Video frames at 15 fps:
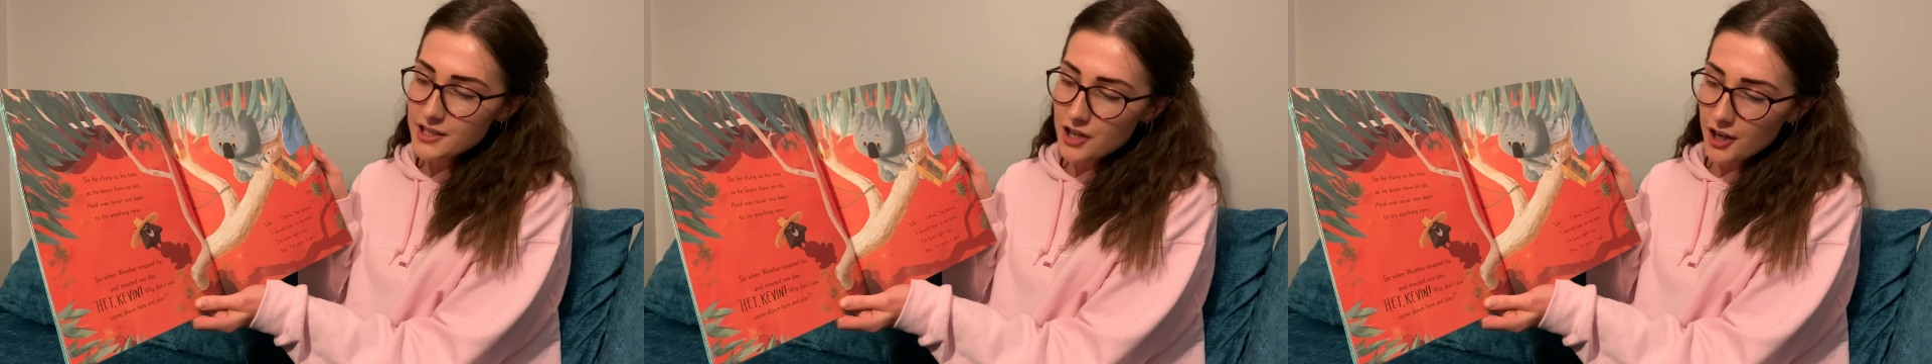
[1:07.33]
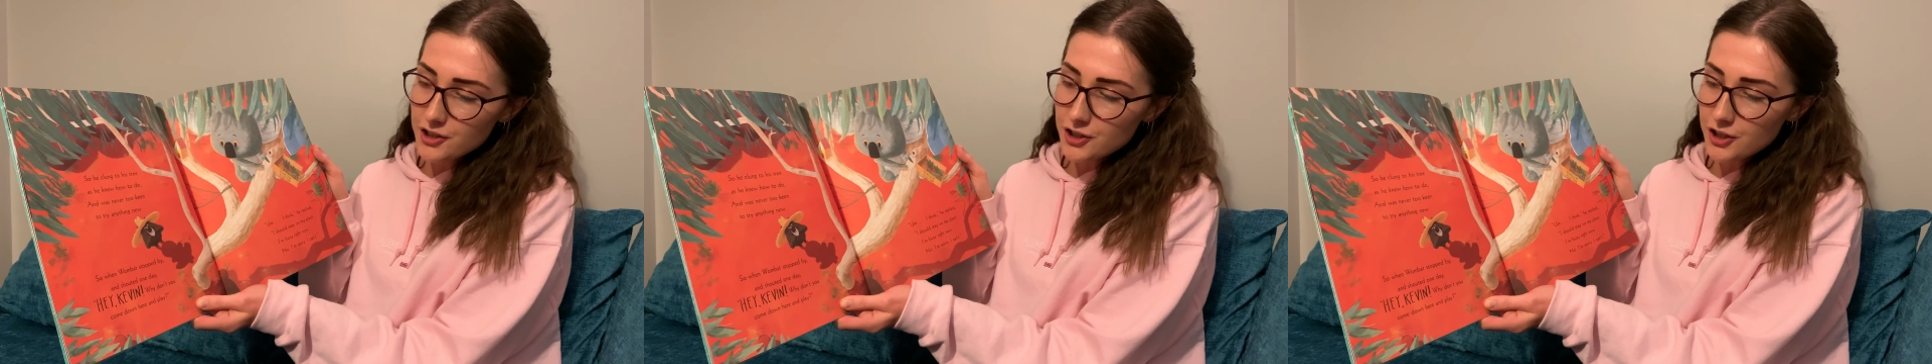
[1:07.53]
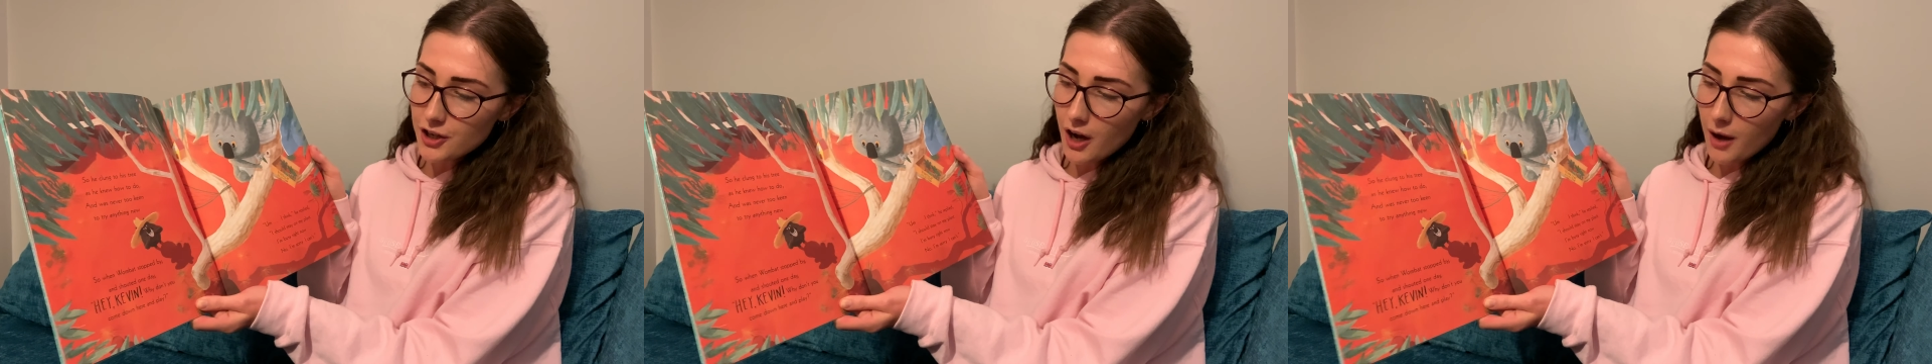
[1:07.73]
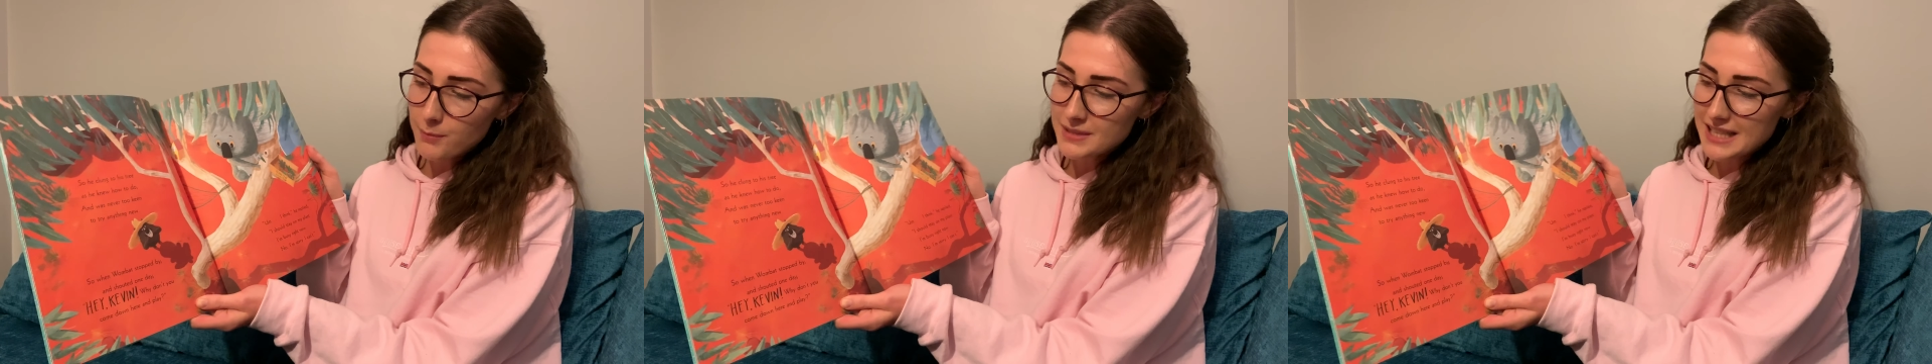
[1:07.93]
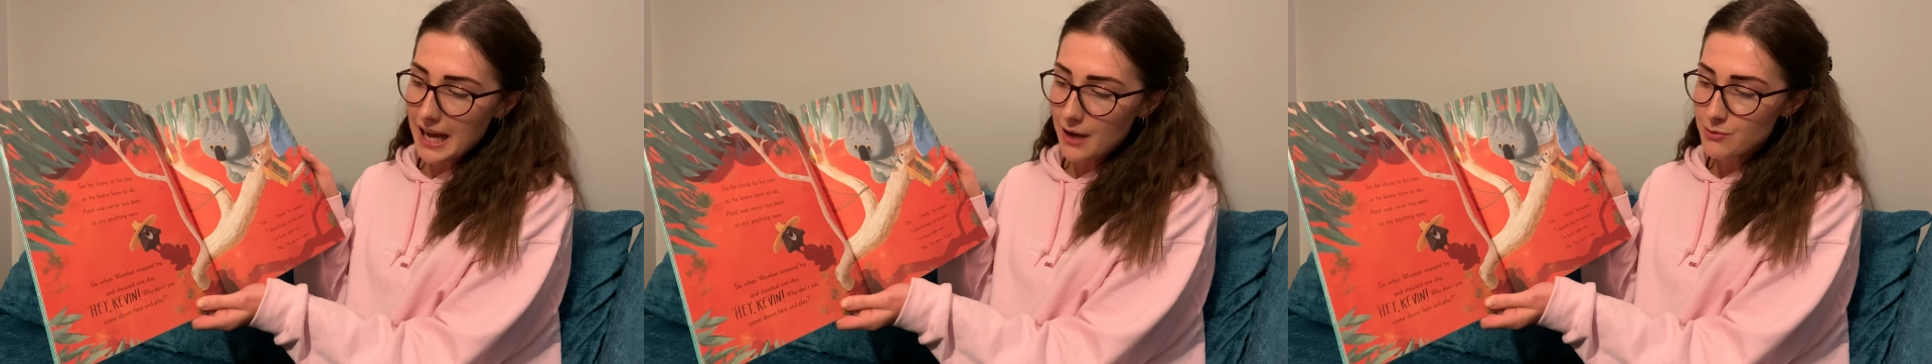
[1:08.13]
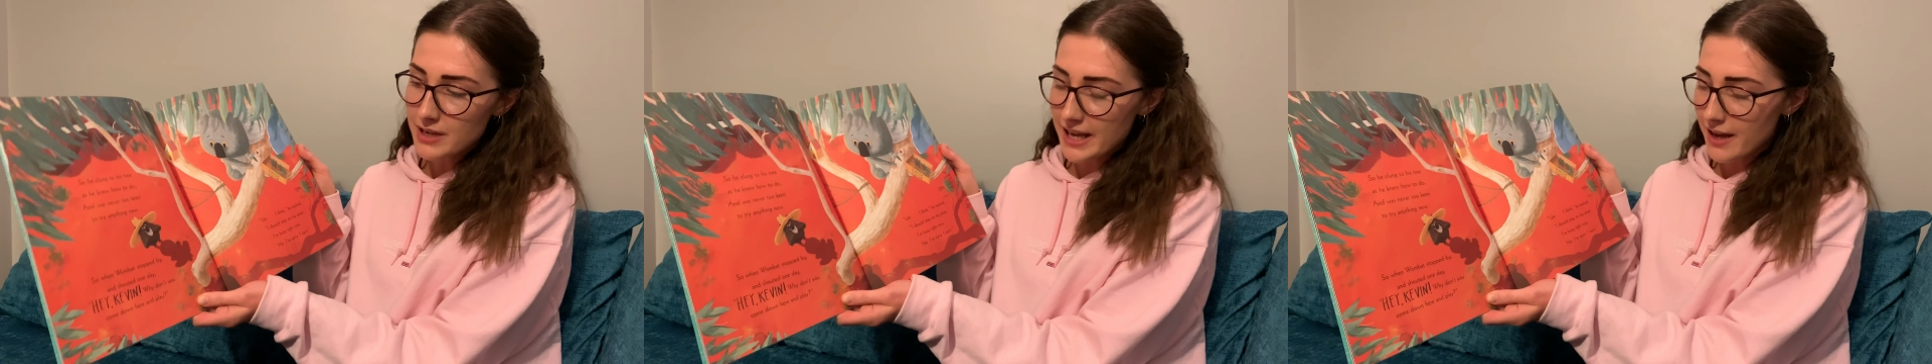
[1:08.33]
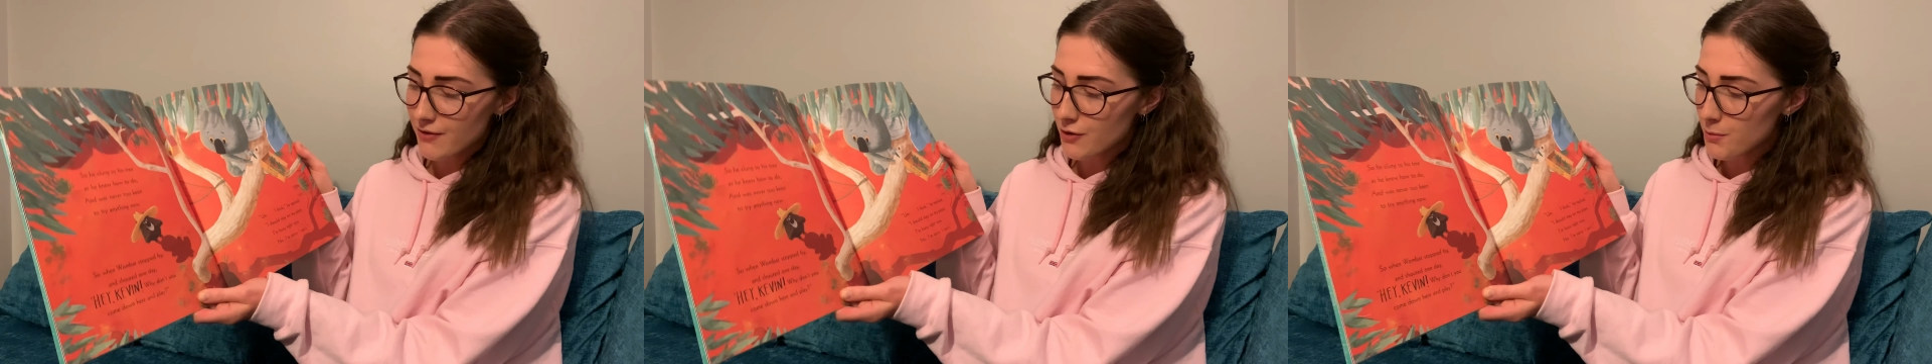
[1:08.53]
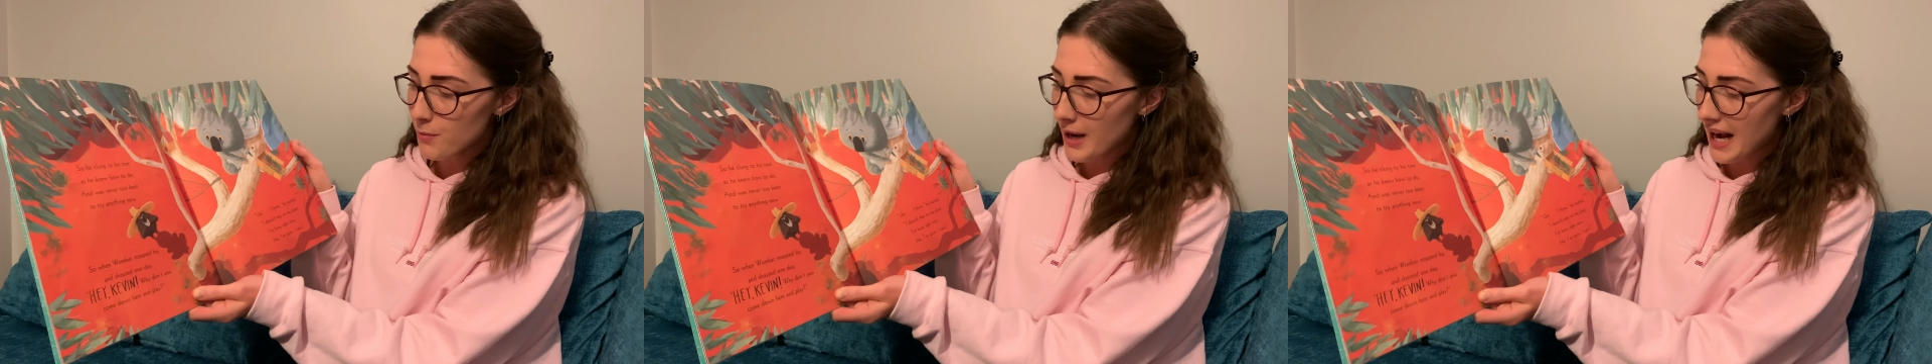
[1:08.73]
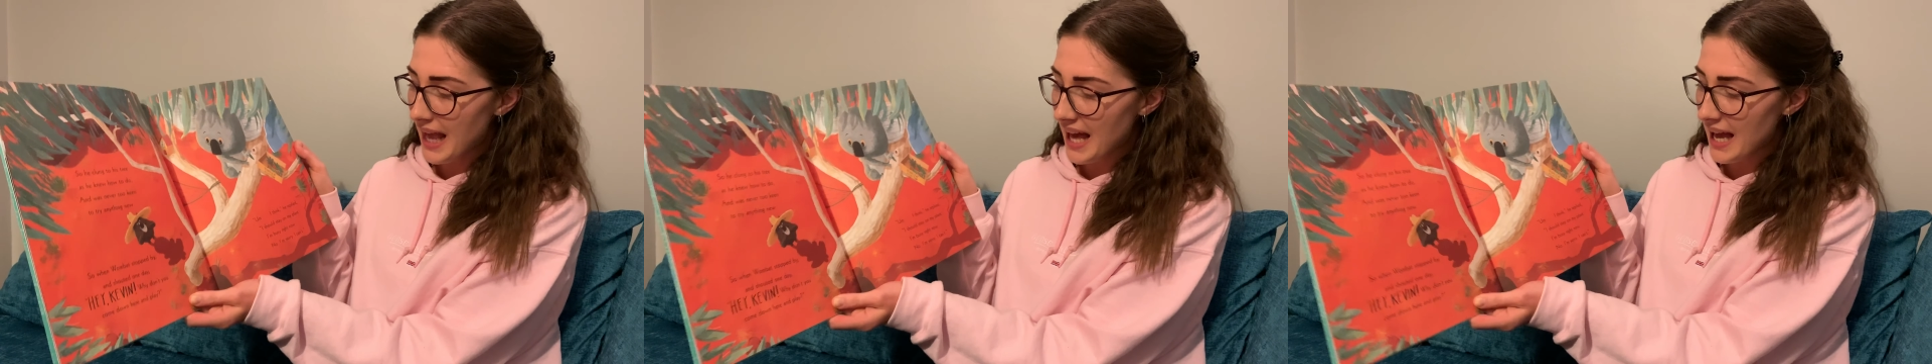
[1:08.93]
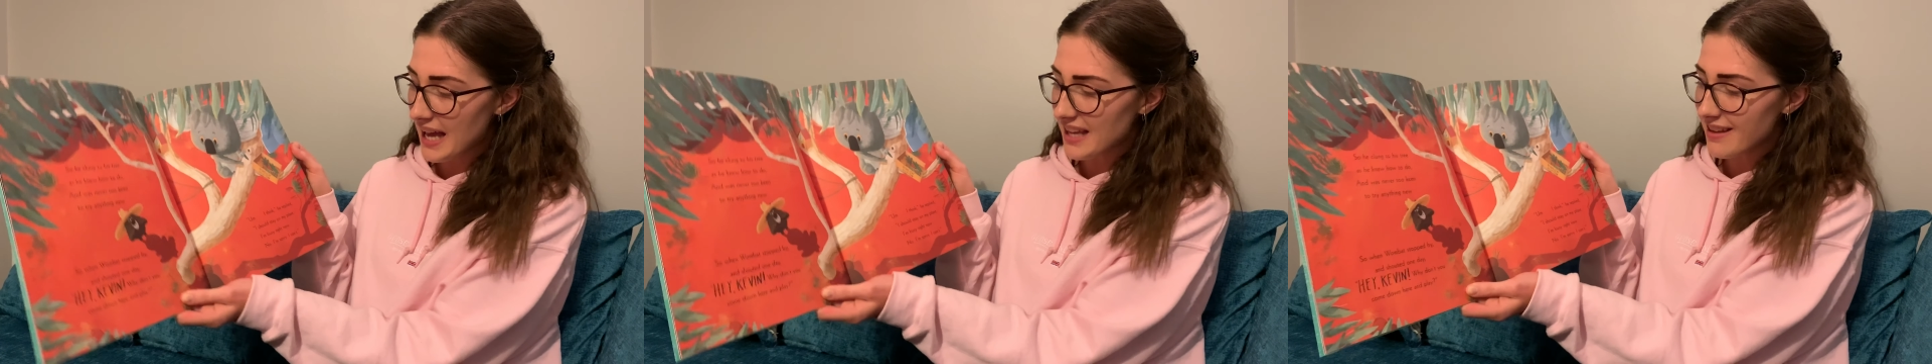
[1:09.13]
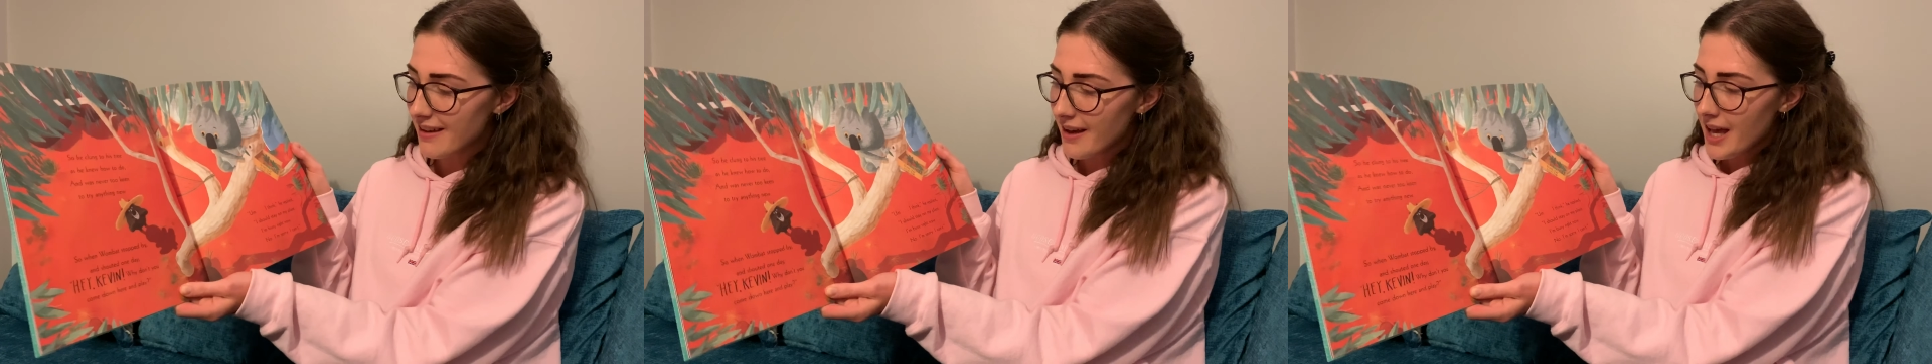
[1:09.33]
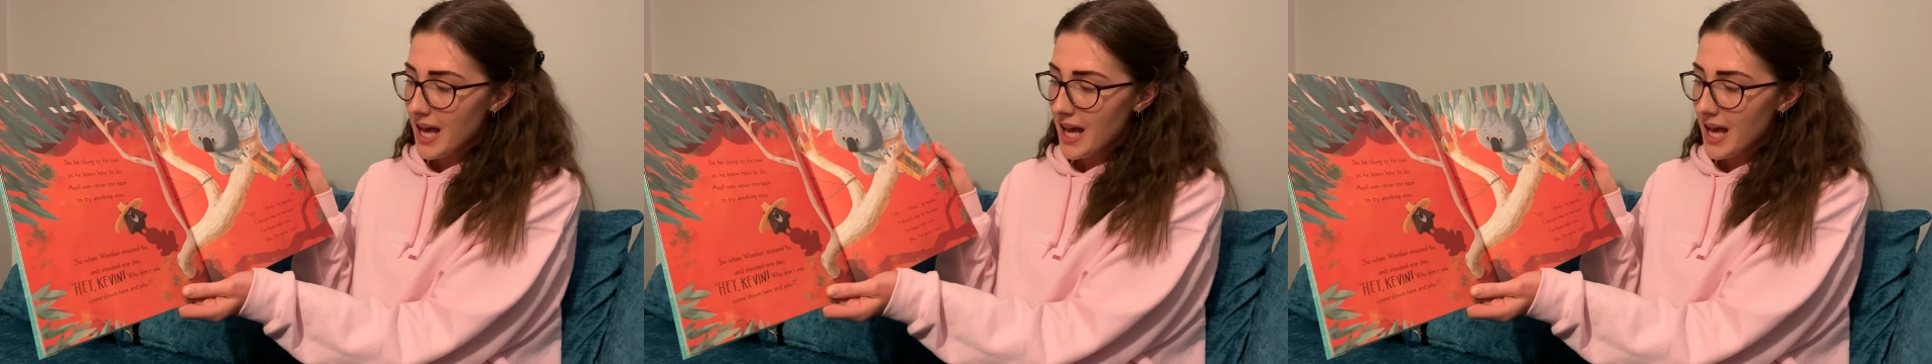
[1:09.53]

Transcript: don't you come down here and play?